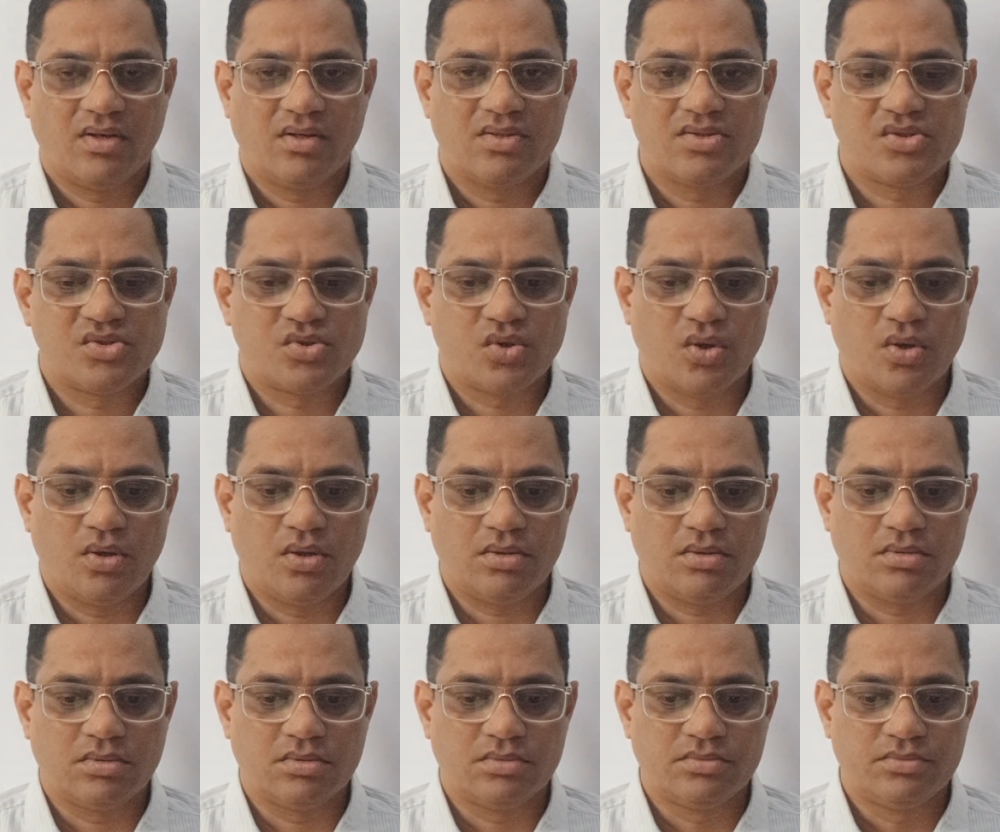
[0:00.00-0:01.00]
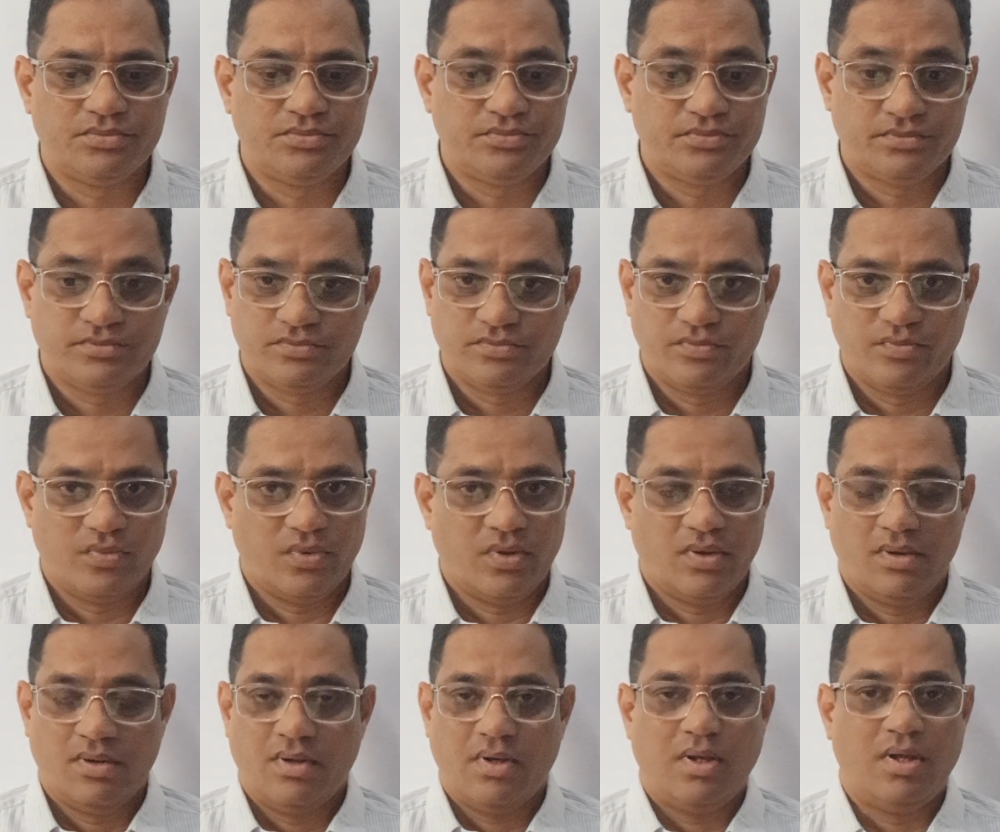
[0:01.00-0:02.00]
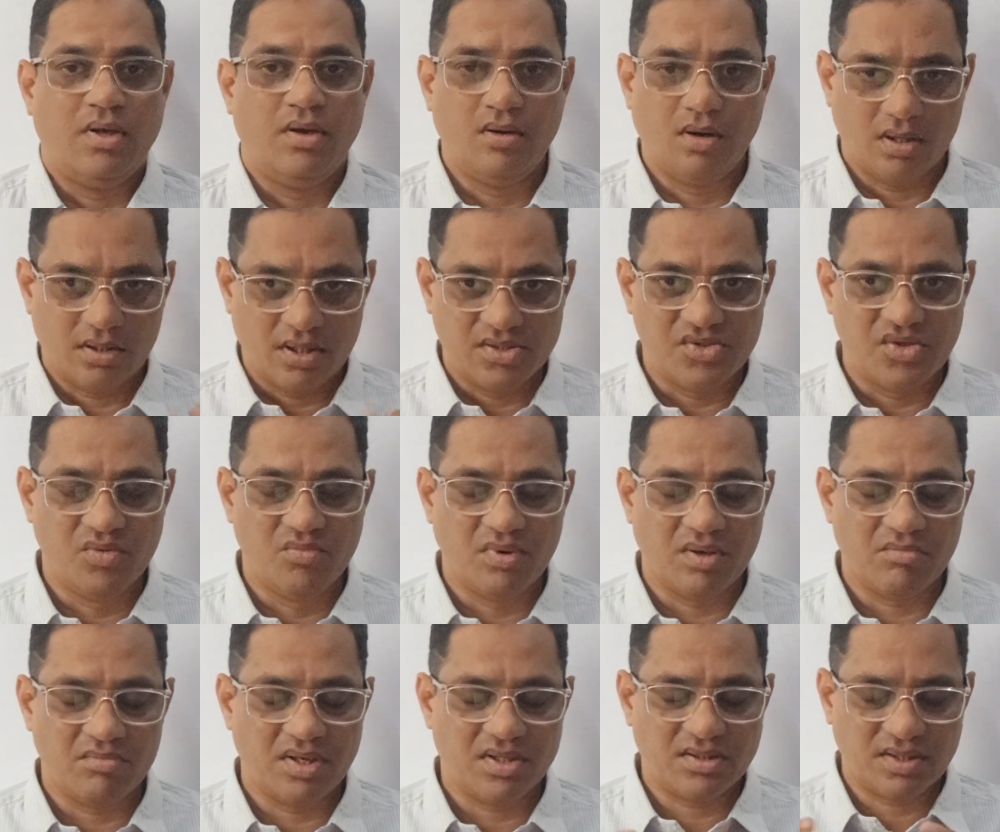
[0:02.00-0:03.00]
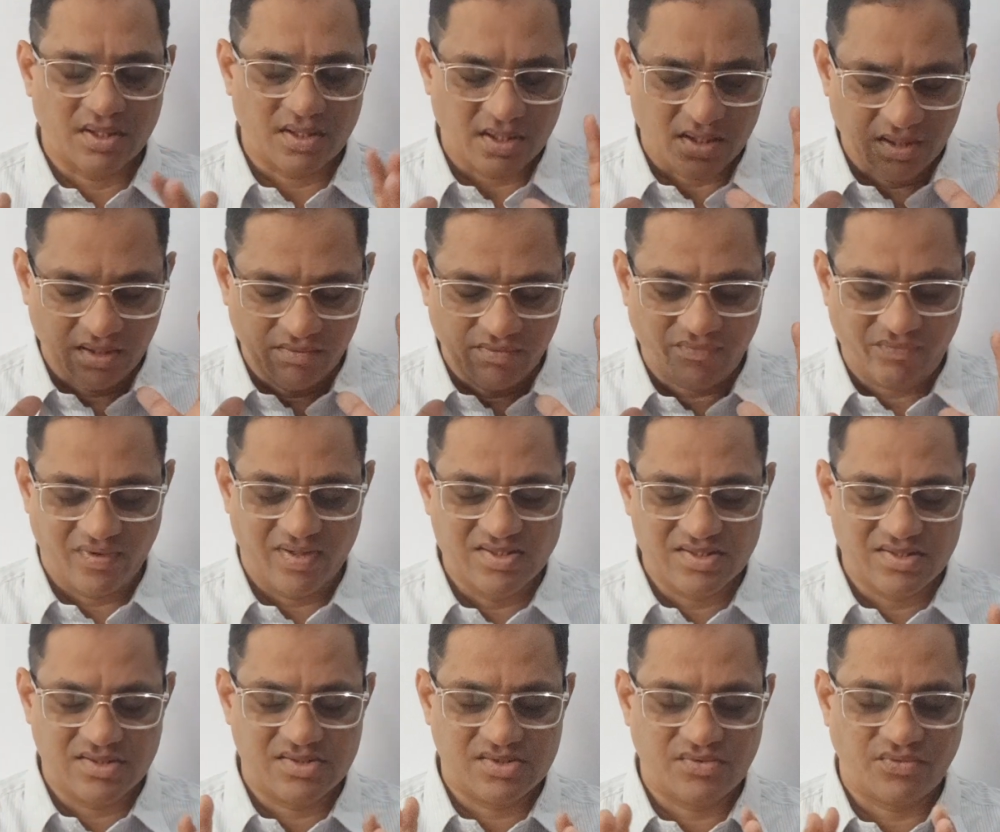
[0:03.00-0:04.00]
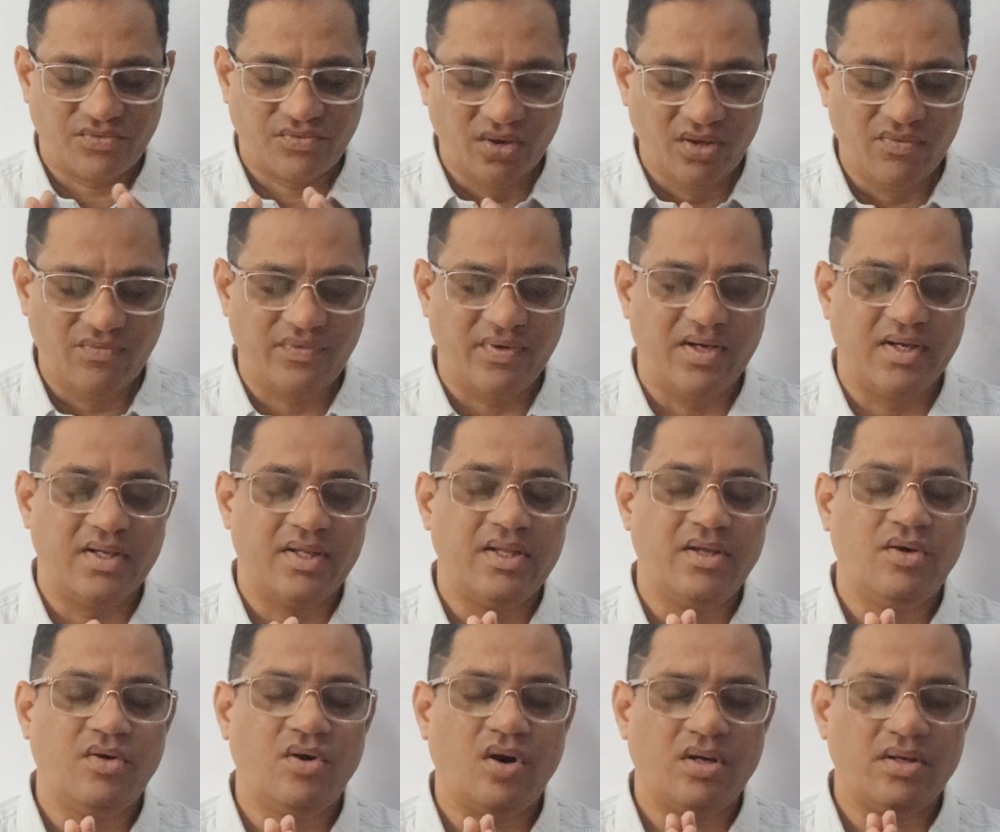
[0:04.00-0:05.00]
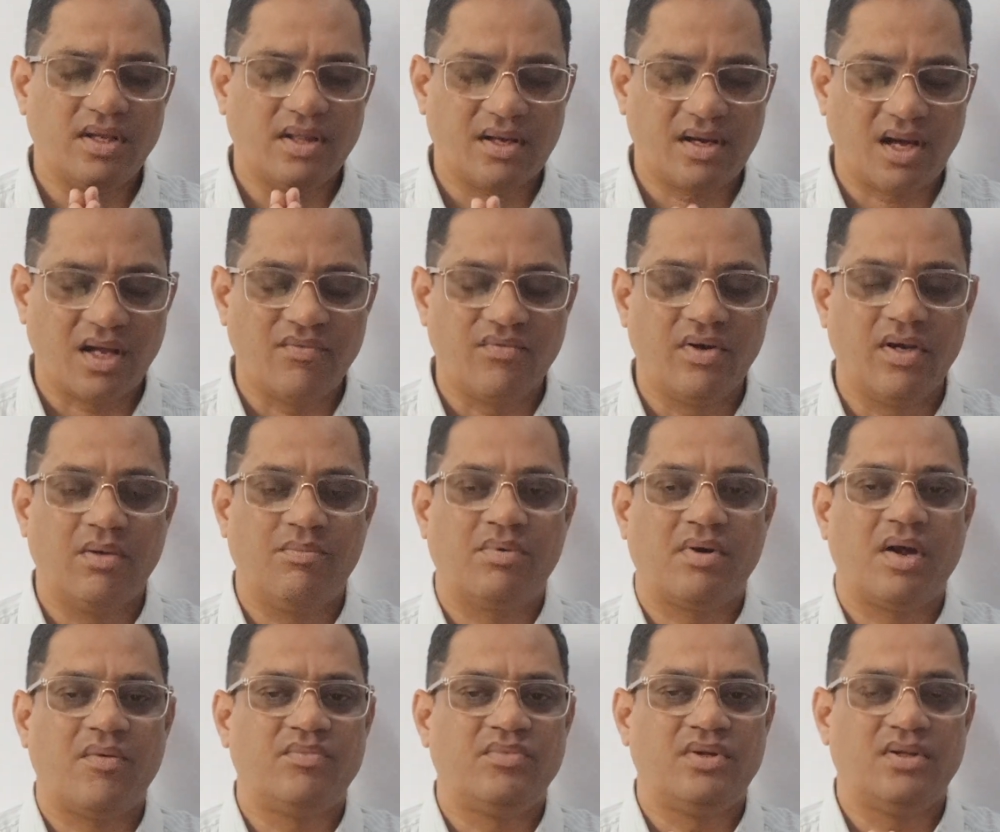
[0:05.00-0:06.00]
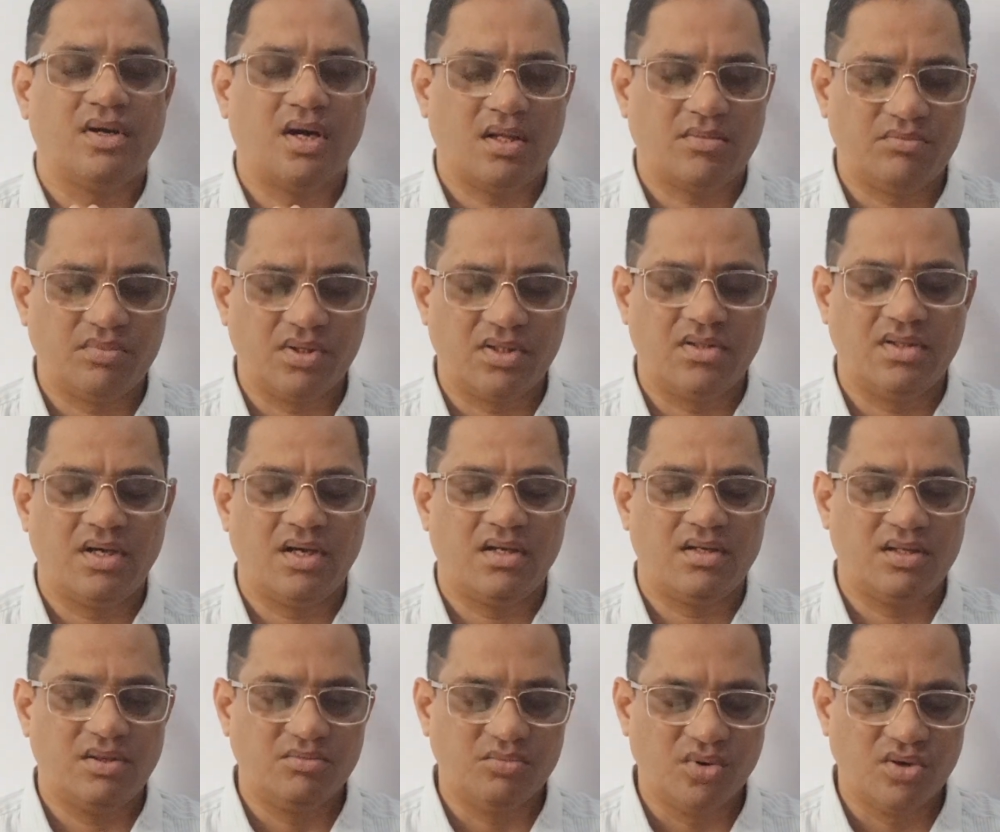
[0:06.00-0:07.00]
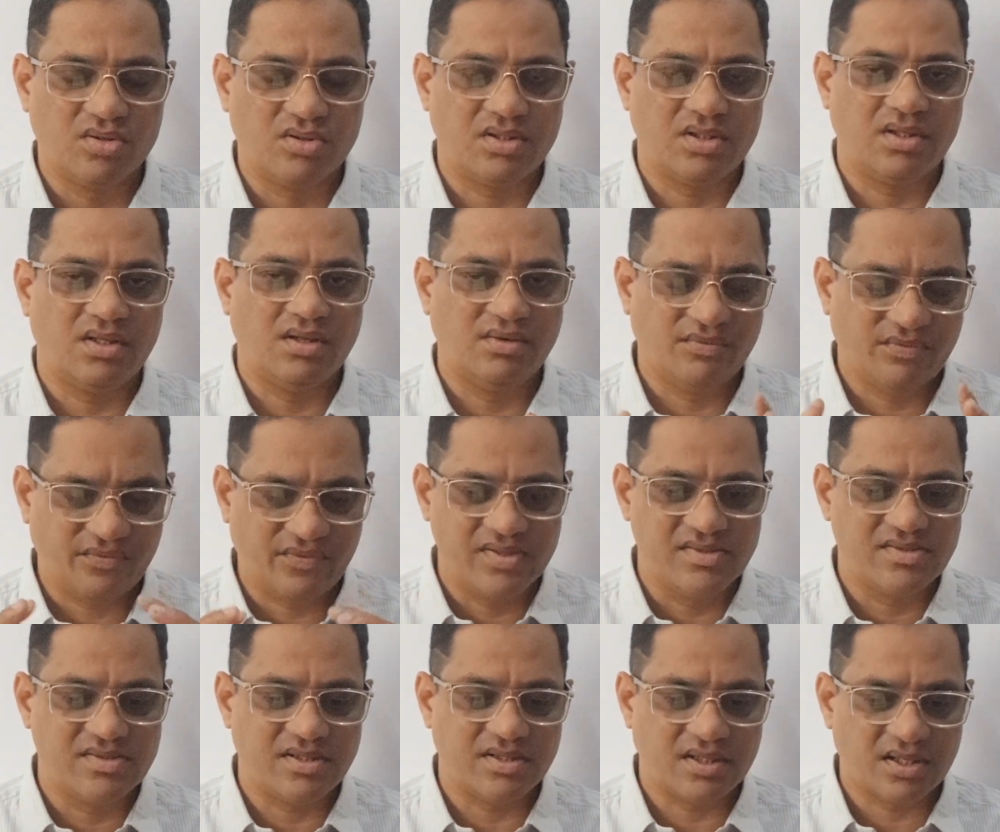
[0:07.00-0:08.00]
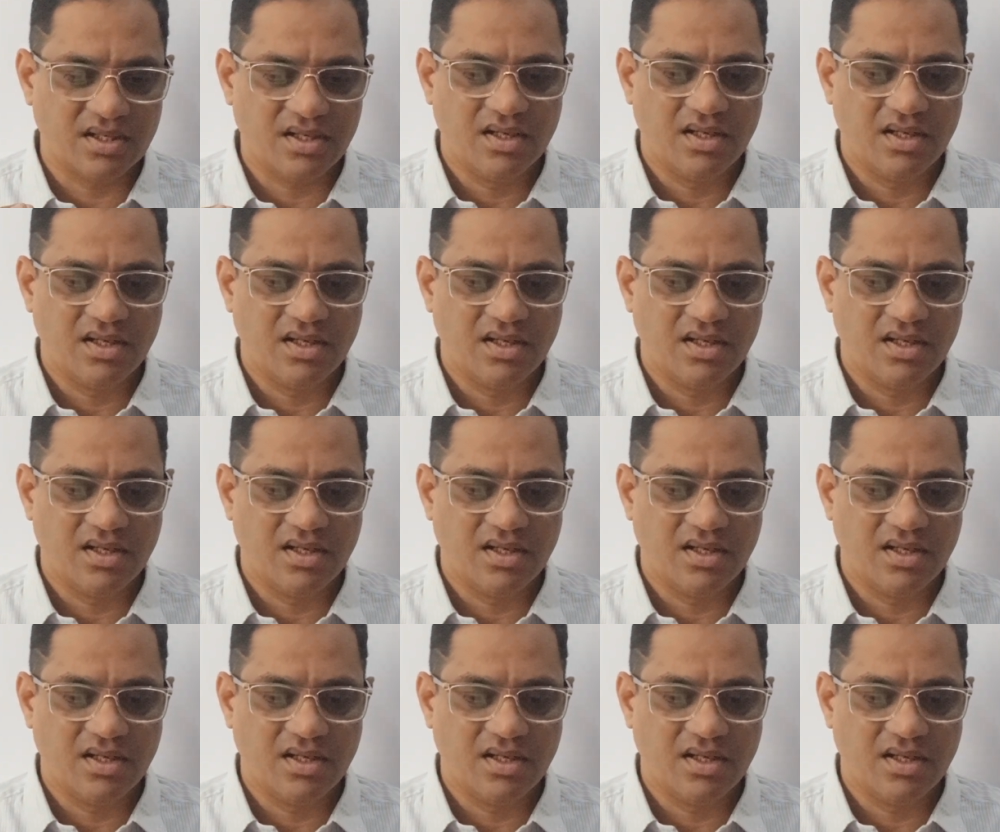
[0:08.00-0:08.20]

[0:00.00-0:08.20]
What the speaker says: So he got his human birth and he feels fulfilled. He got the Kaivalya Prapti, Atma Dhyan, the Mukti. He feels that